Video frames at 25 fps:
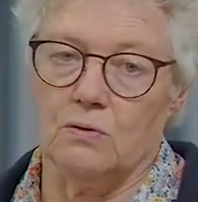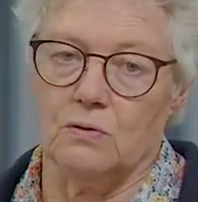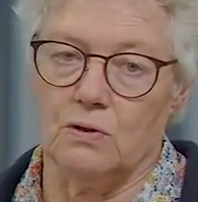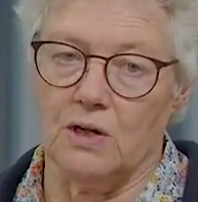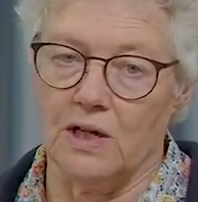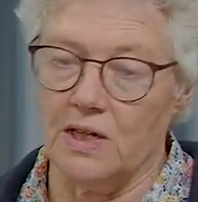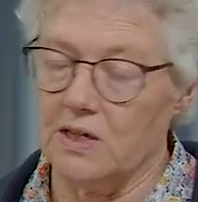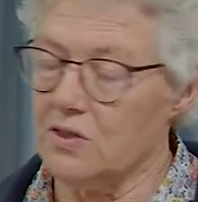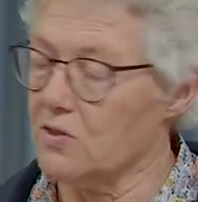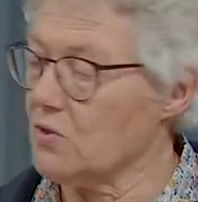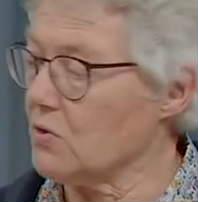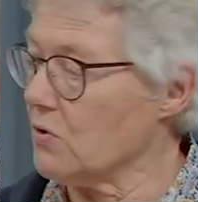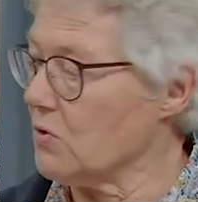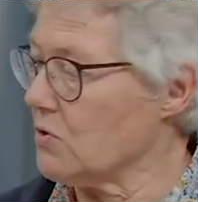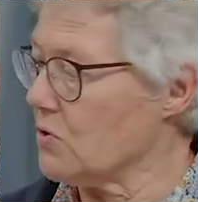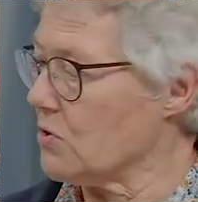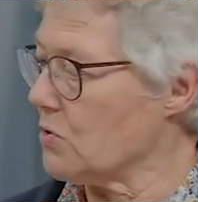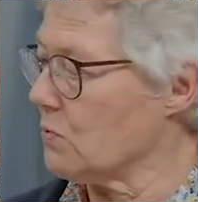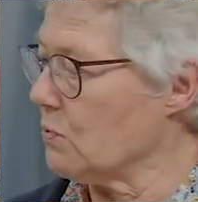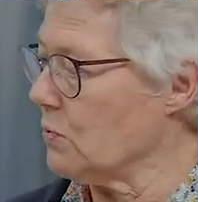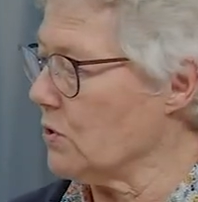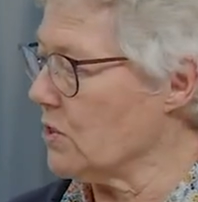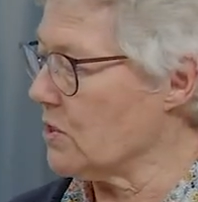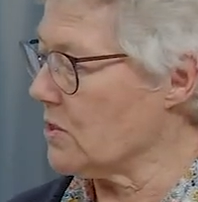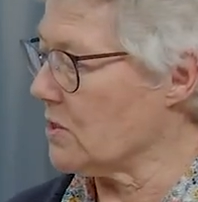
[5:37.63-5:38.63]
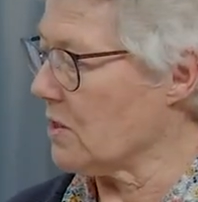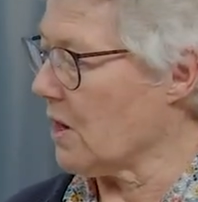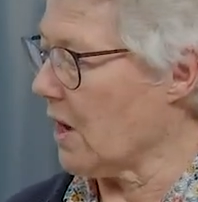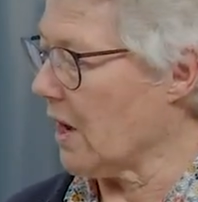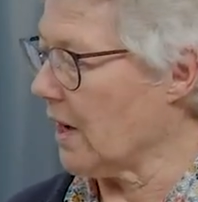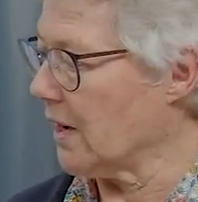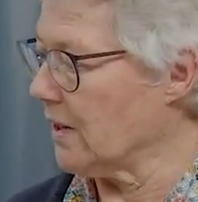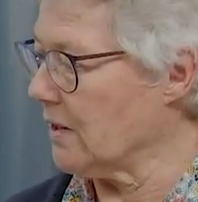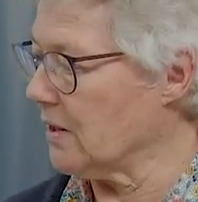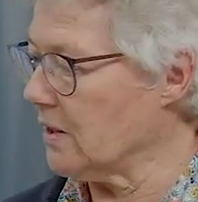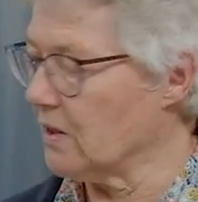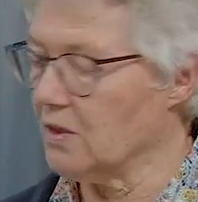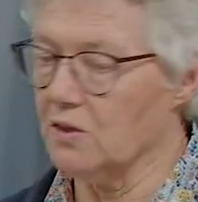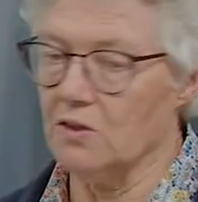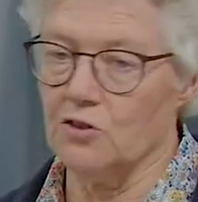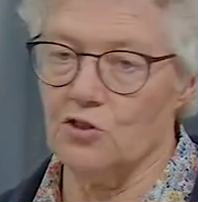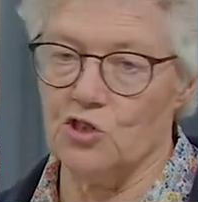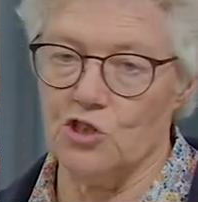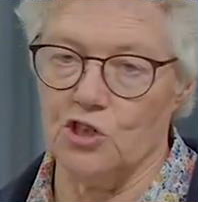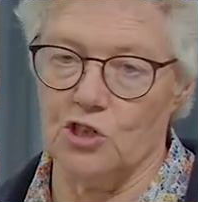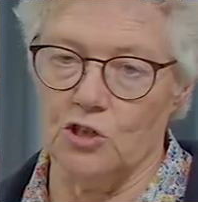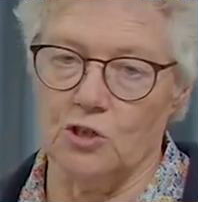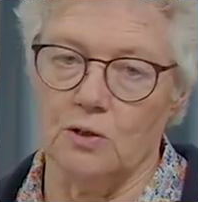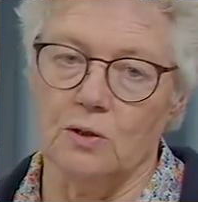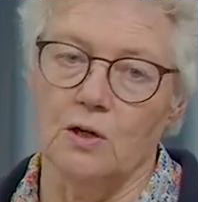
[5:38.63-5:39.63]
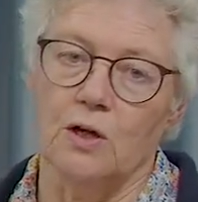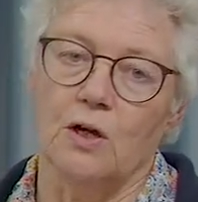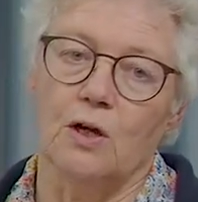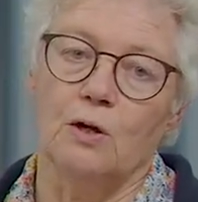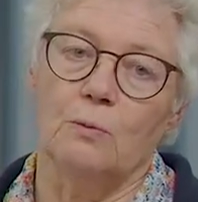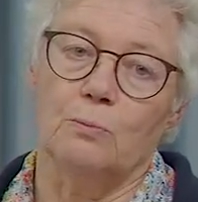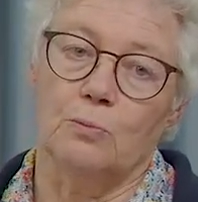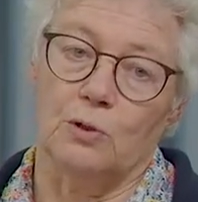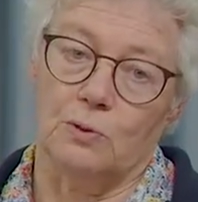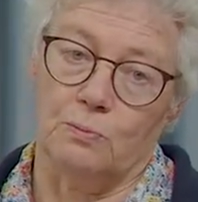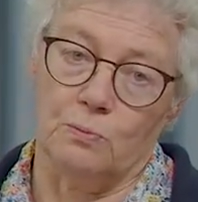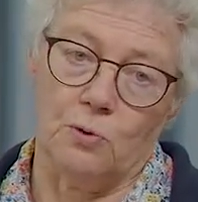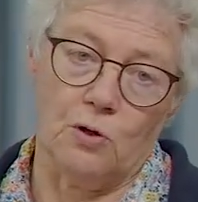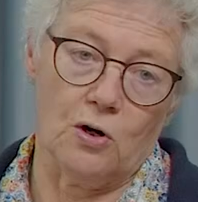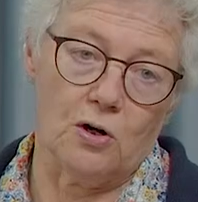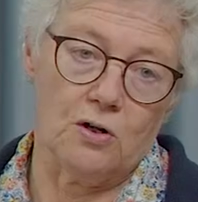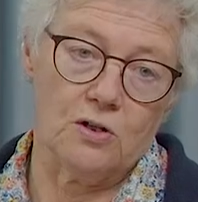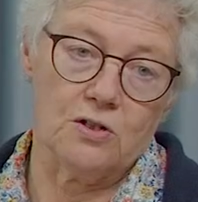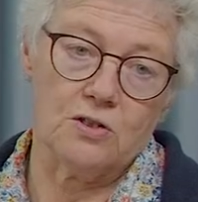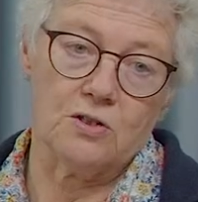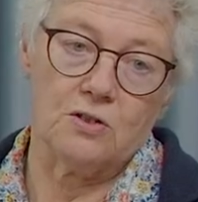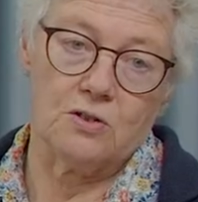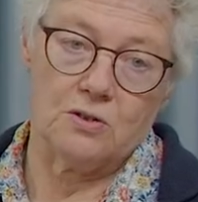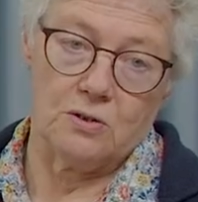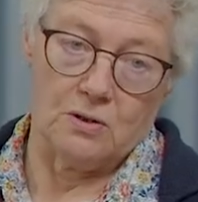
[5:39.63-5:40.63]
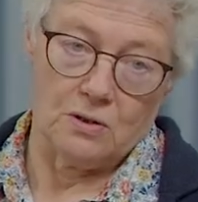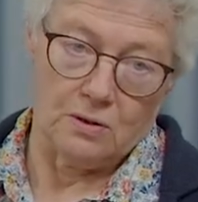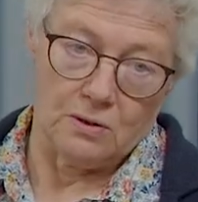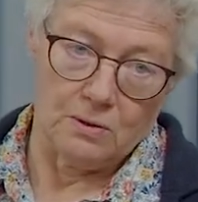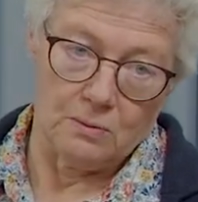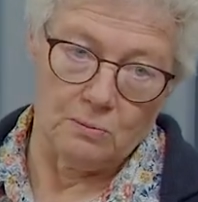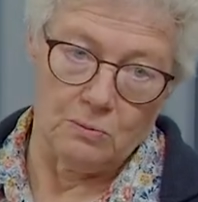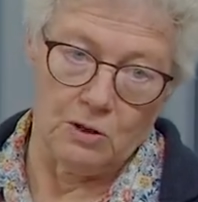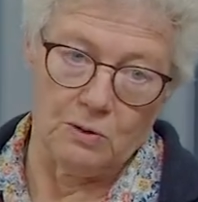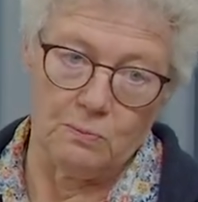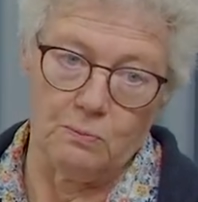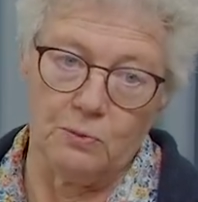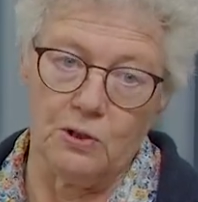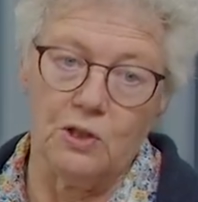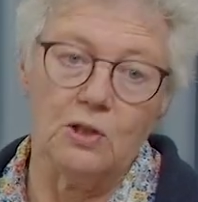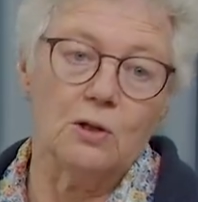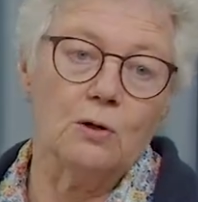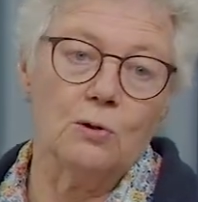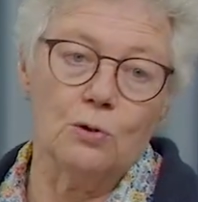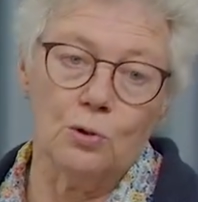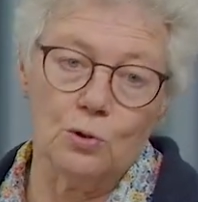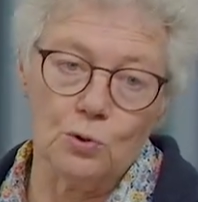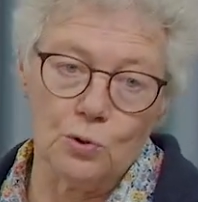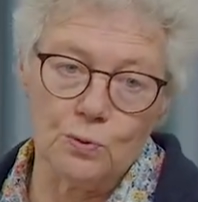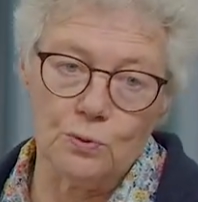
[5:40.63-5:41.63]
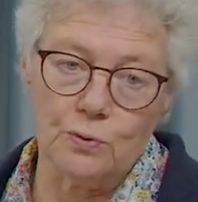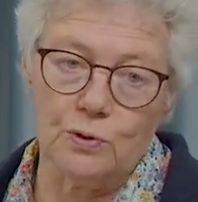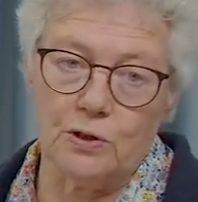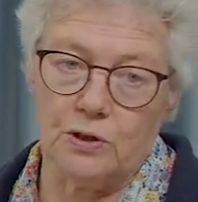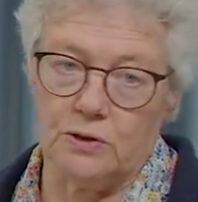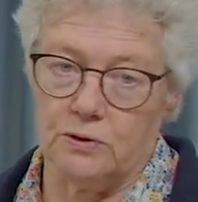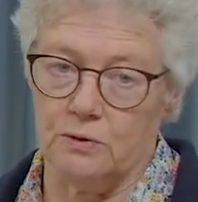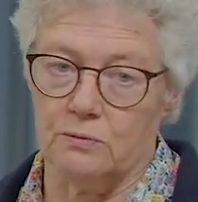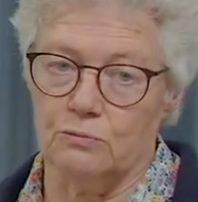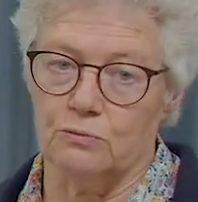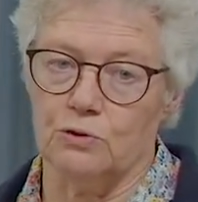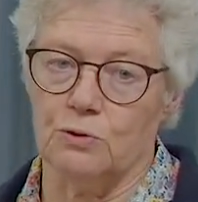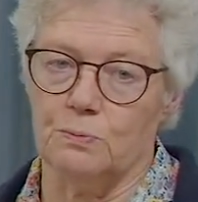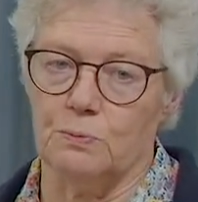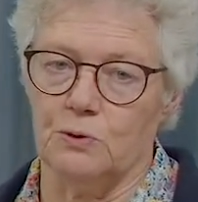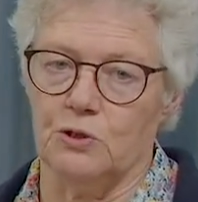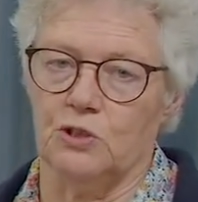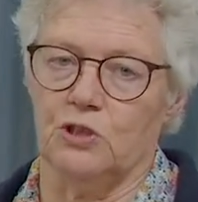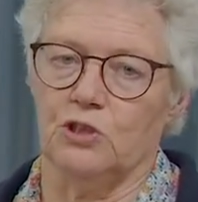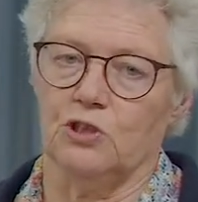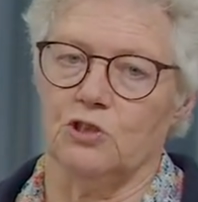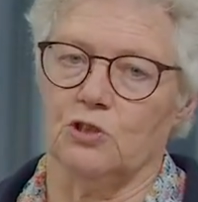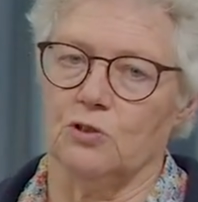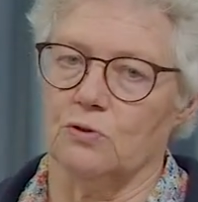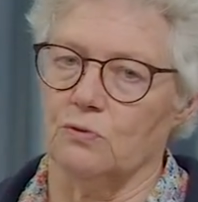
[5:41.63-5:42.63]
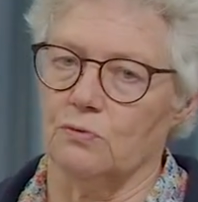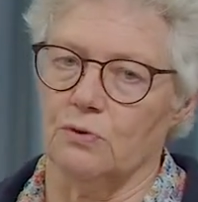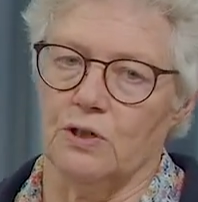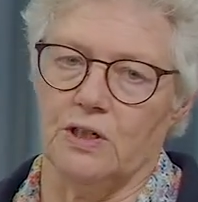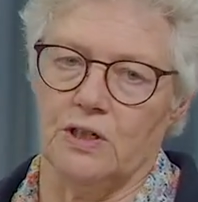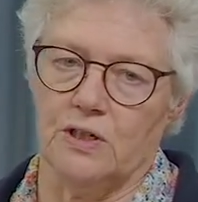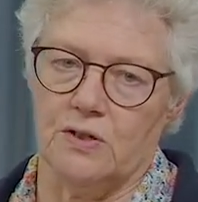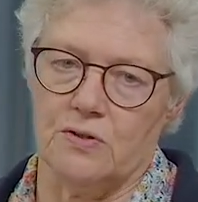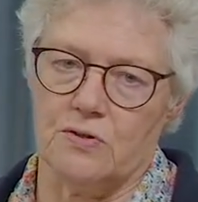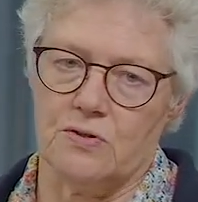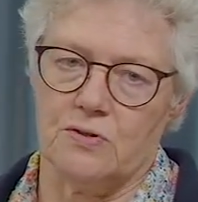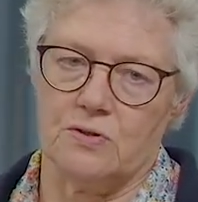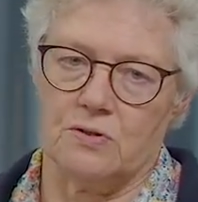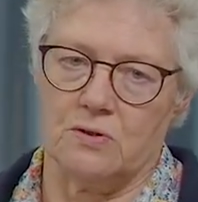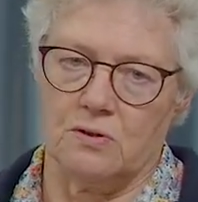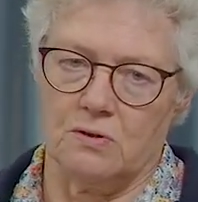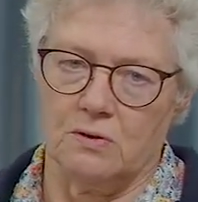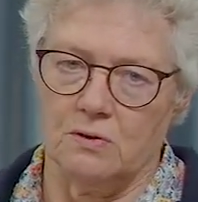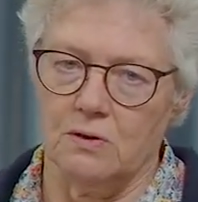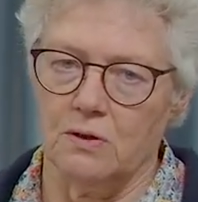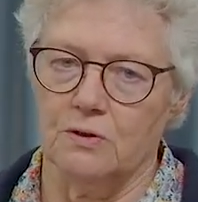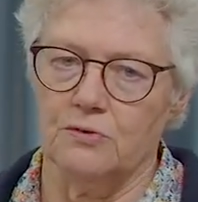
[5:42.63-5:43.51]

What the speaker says: lasers with high energy per pulse, maybe lower repetition rates,